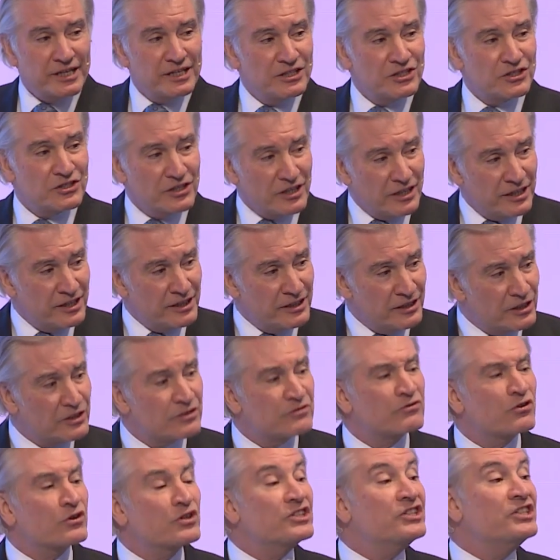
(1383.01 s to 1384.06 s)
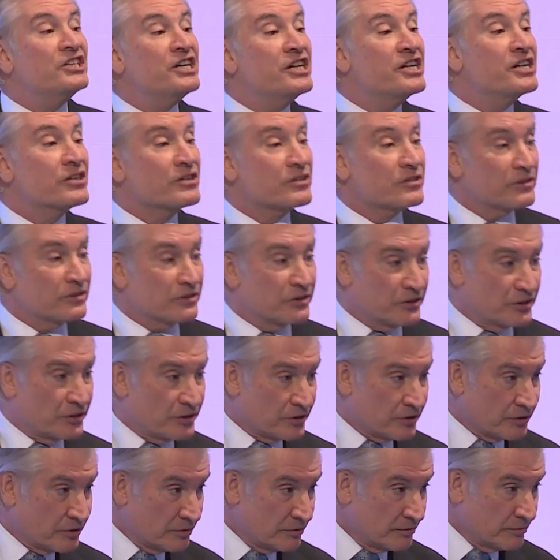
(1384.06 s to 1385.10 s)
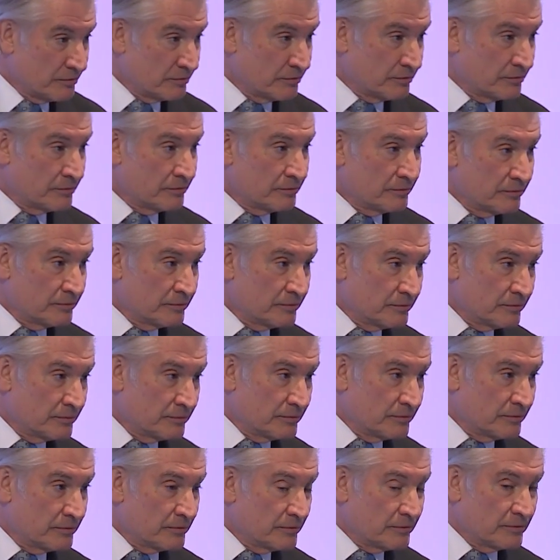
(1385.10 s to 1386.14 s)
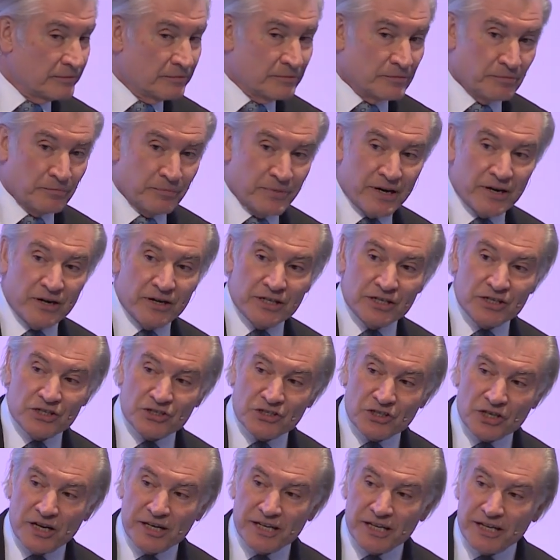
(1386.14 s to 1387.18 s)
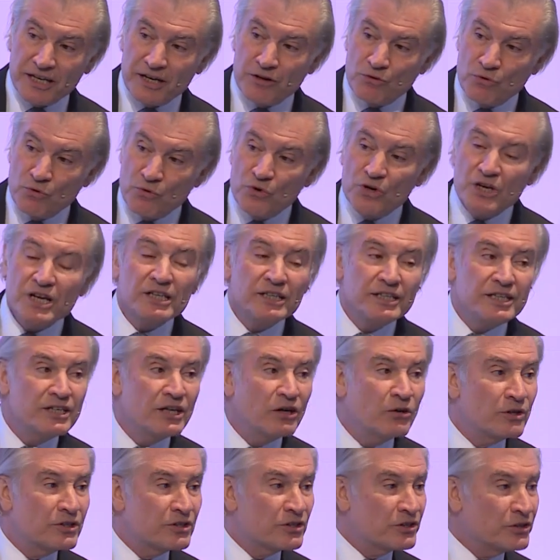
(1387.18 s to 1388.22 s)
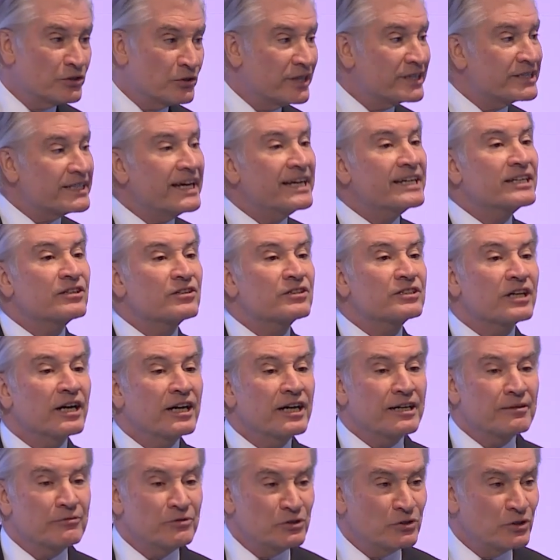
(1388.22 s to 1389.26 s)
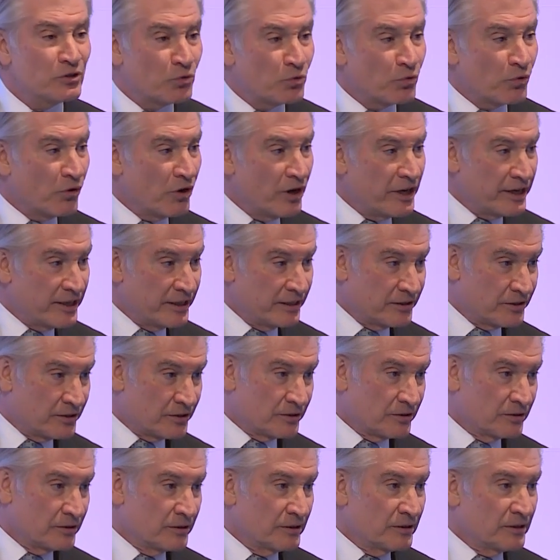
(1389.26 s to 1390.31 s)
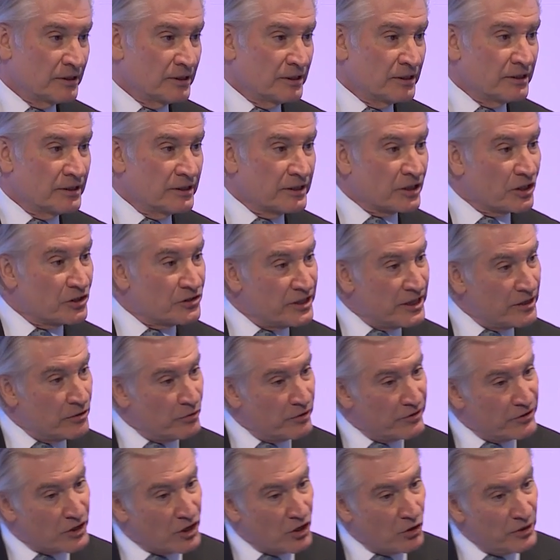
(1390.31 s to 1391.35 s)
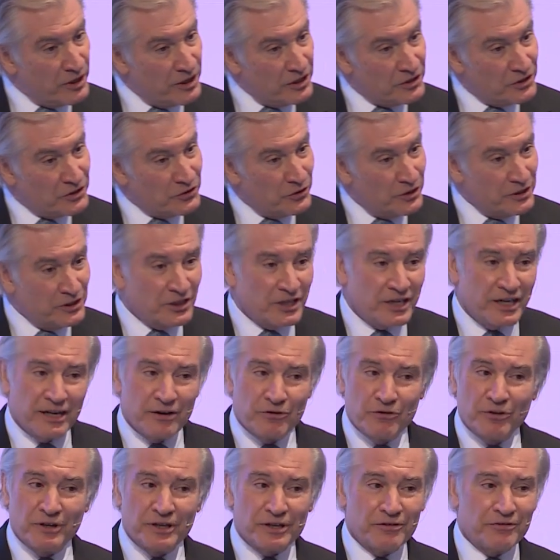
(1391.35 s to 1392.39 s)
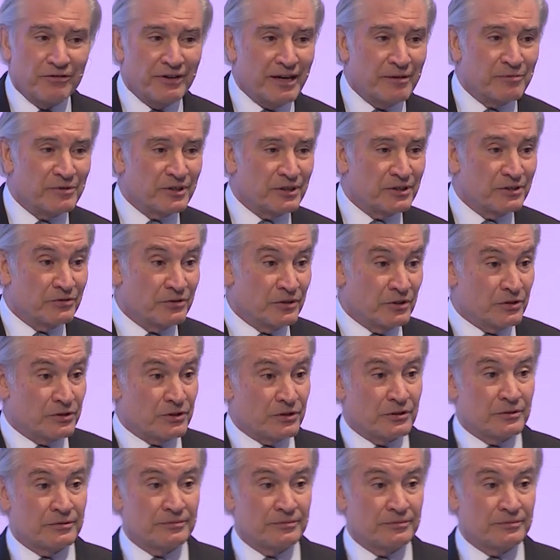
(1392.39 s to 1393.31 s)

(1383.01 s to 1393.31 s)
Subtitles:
study this for years. Better to study it and really know what you're doing. Take your time. Do it right. Because then when you go into it, you got a really a fabulous future.